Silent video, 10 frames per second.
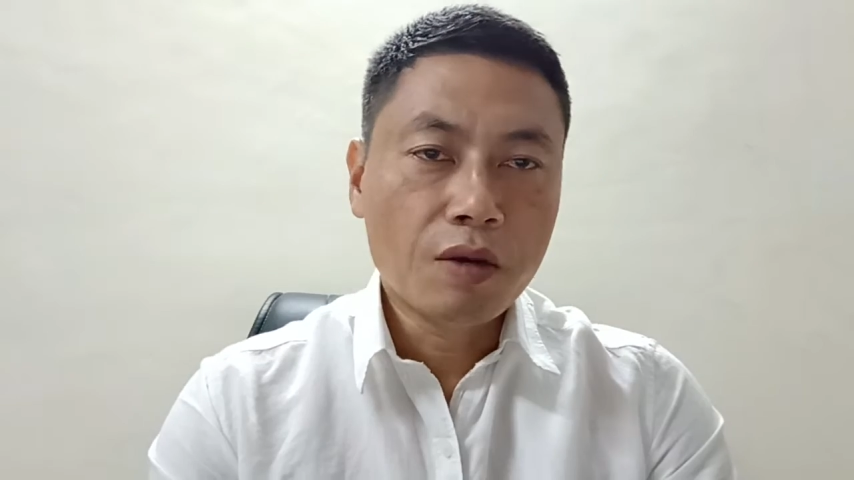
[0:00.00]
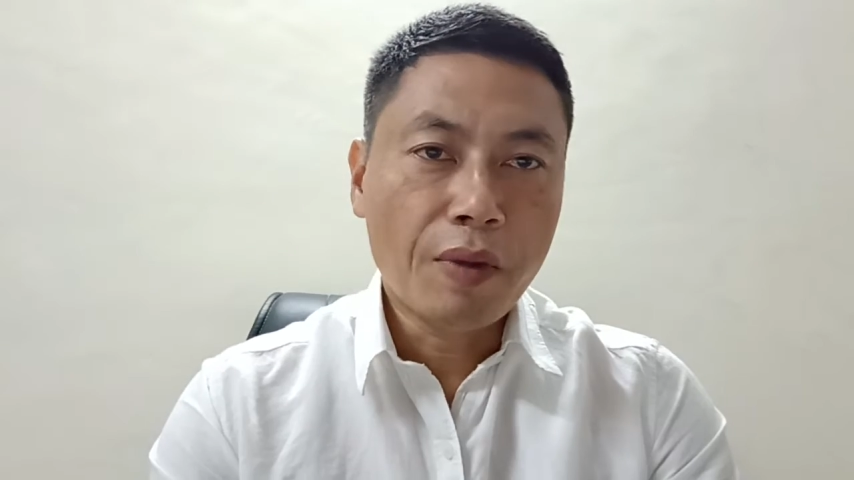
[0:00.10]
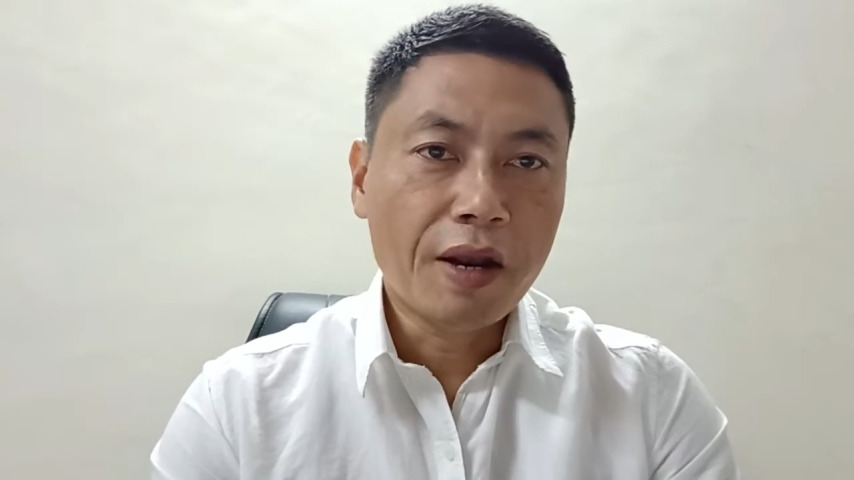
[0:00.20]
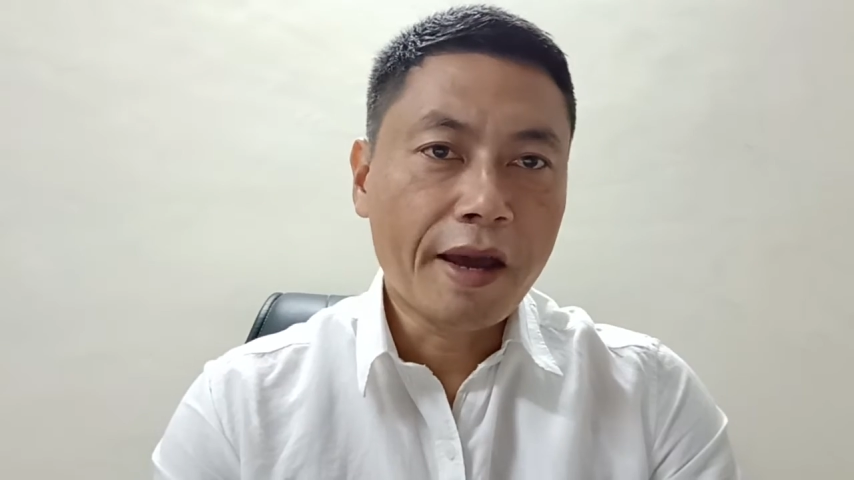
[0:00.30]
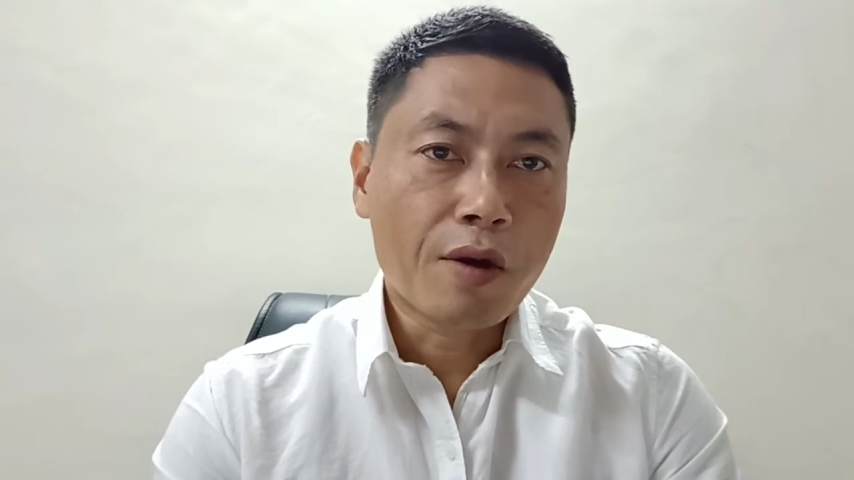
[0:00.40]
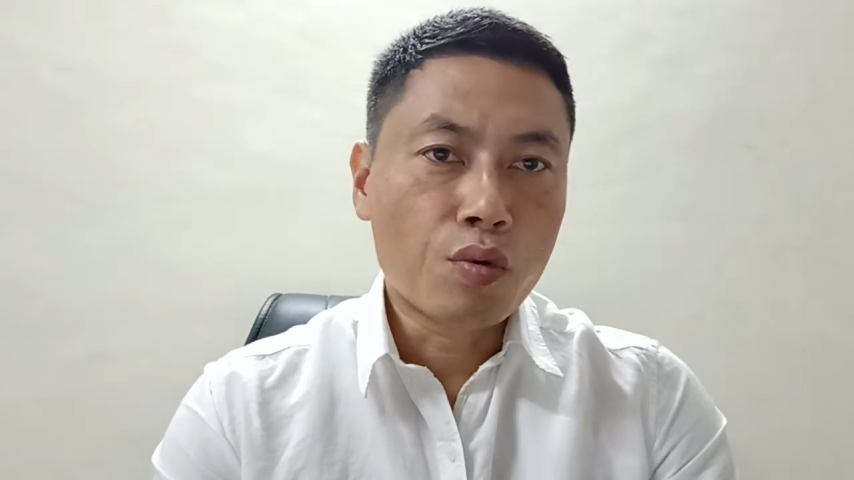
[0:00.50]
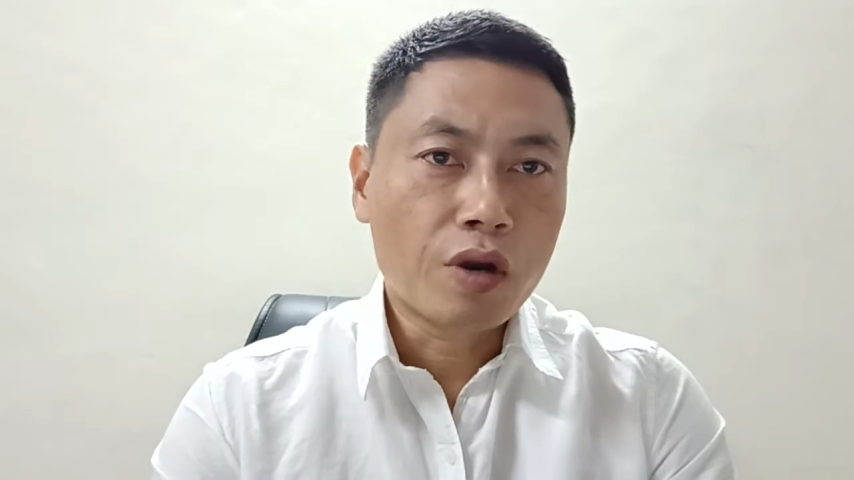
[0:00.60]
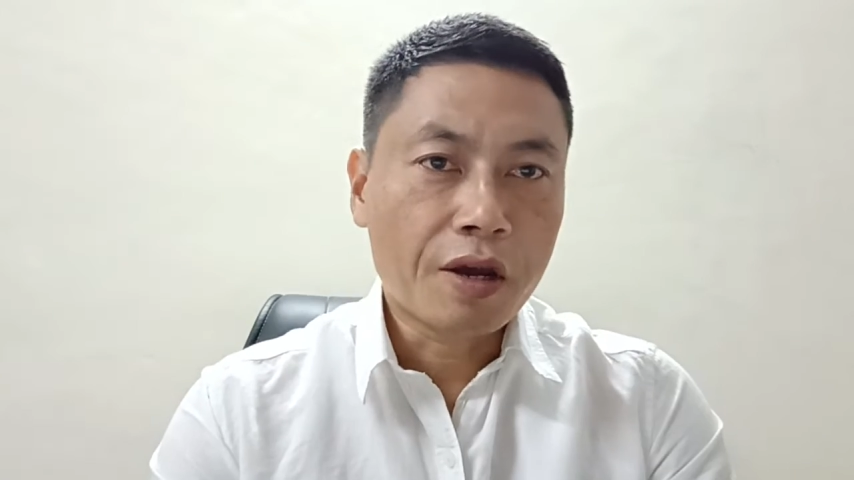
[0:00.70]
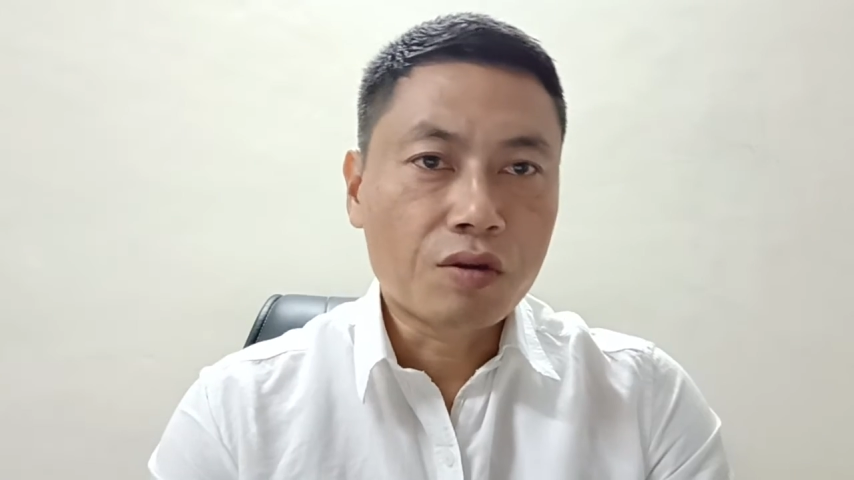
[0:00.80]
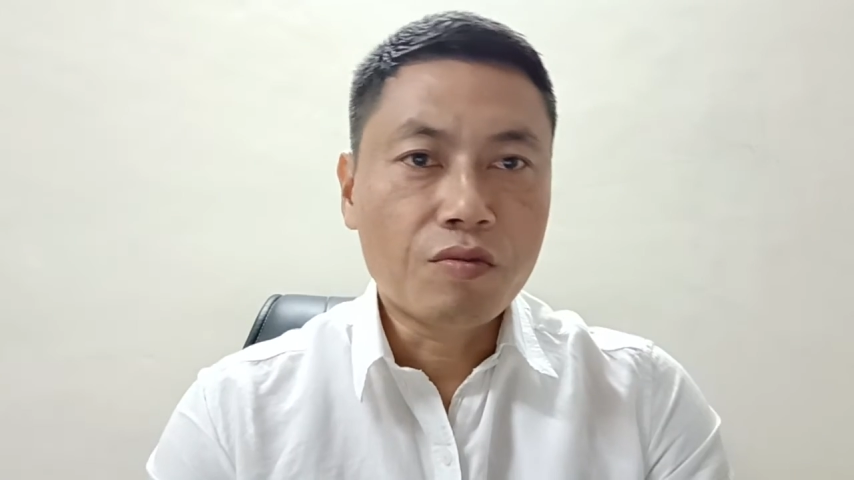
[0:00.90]
mainly I
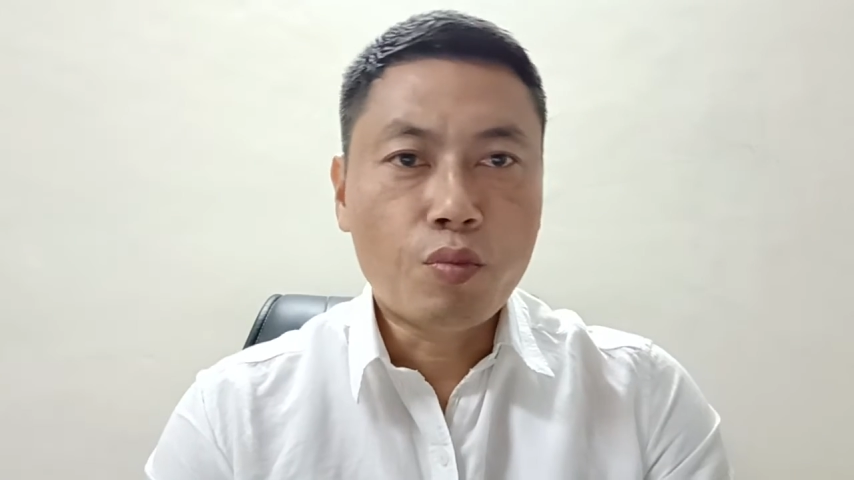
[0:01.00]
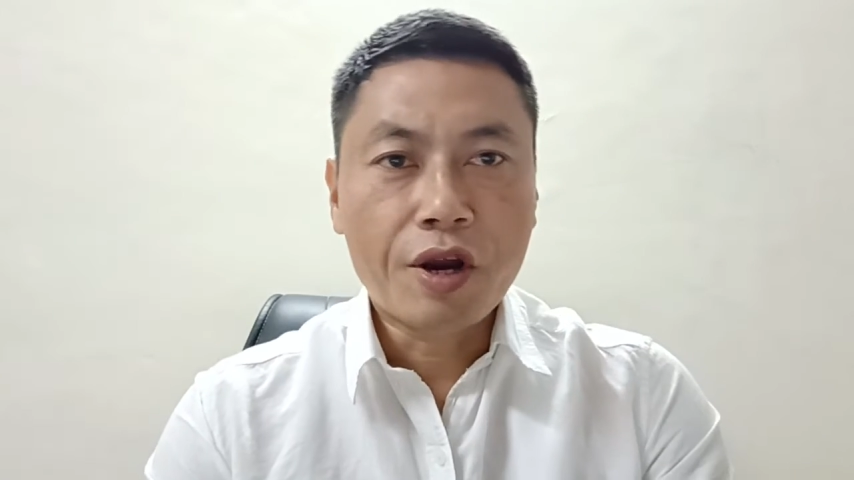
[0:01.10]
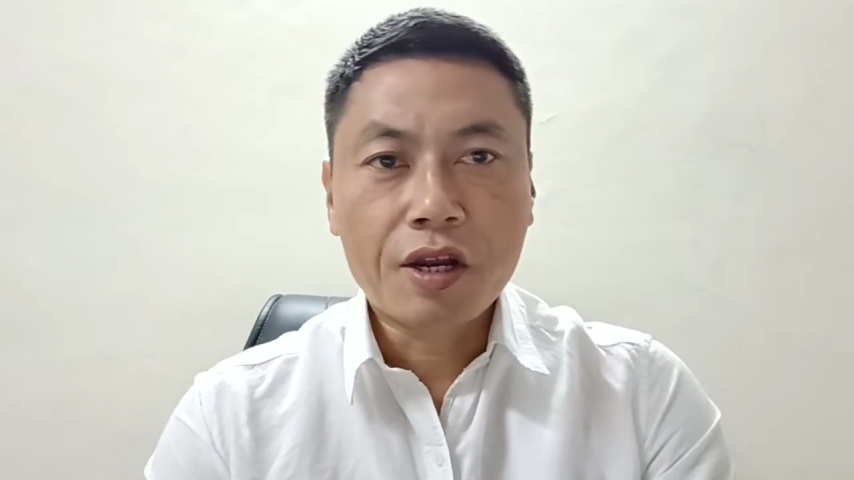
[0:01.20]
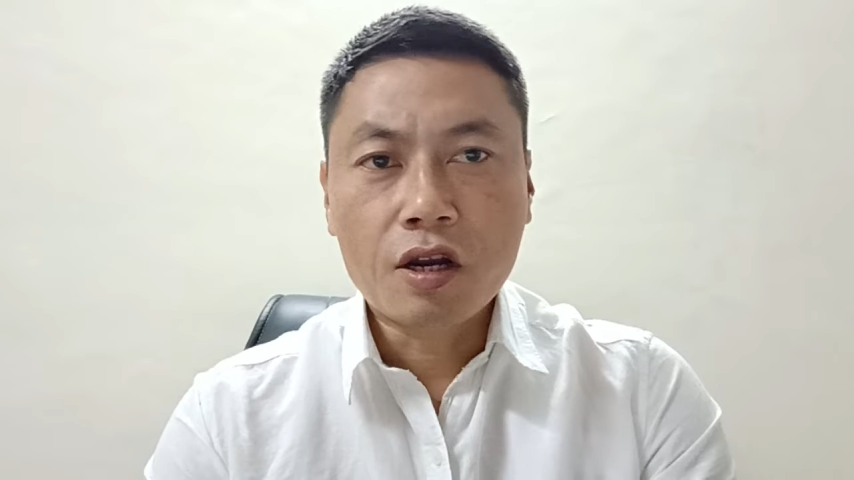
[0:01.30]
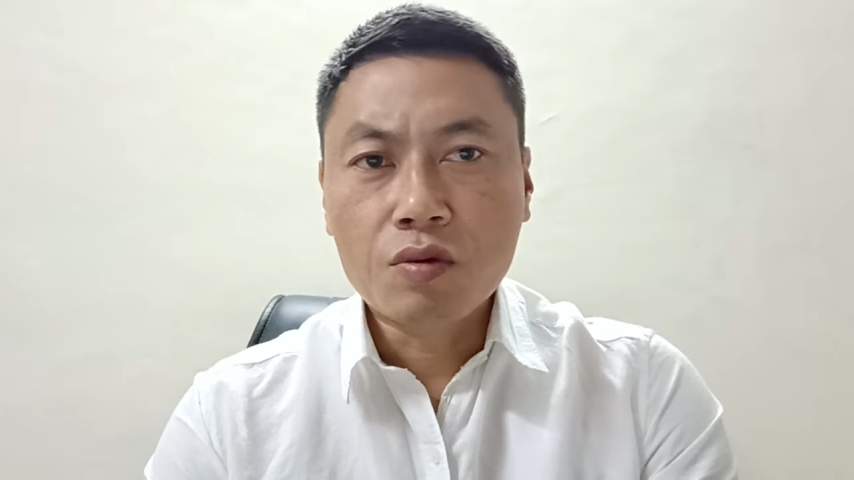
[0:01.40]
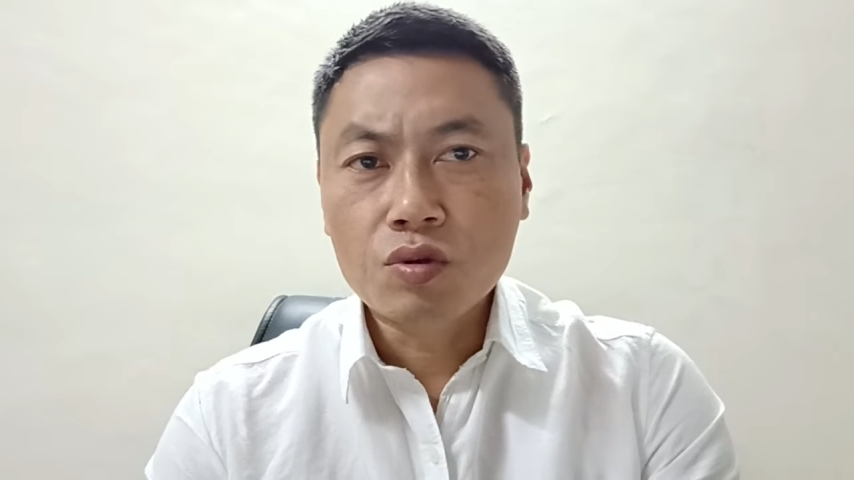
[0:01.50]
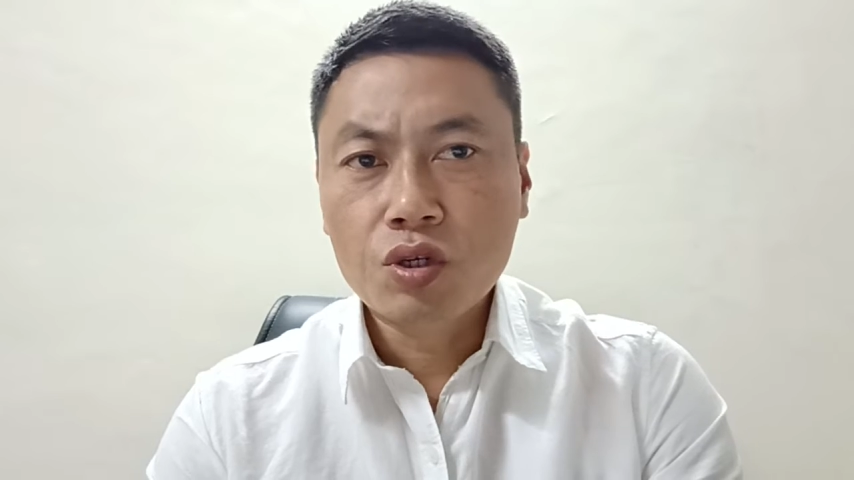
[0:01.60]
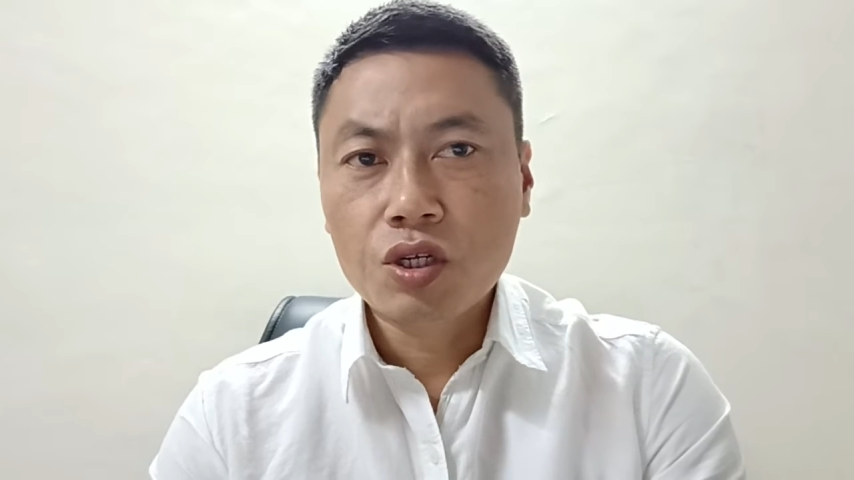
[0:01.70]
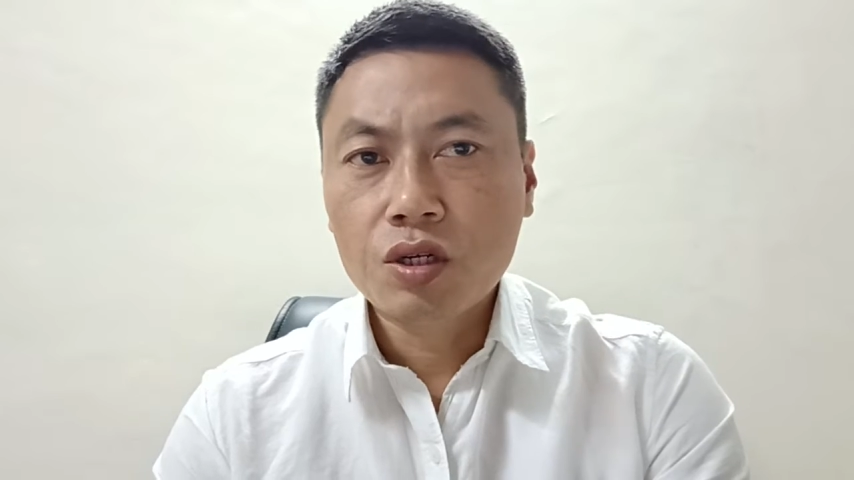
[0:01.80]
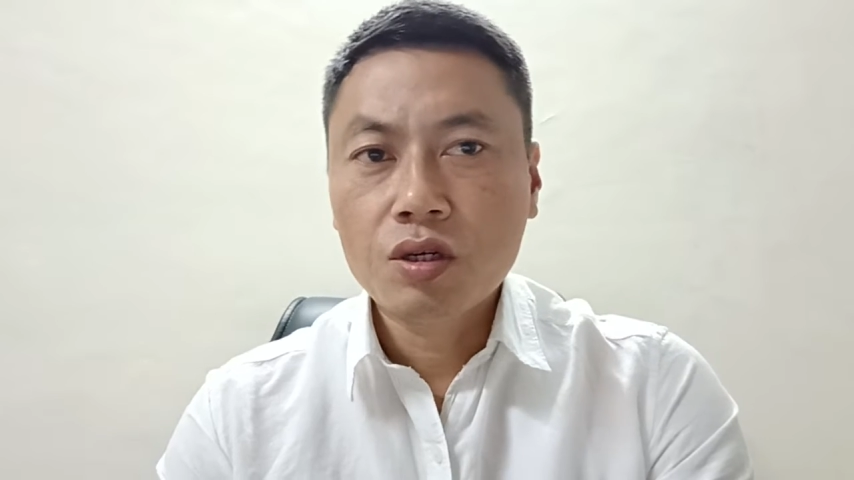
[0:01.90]
would like to point out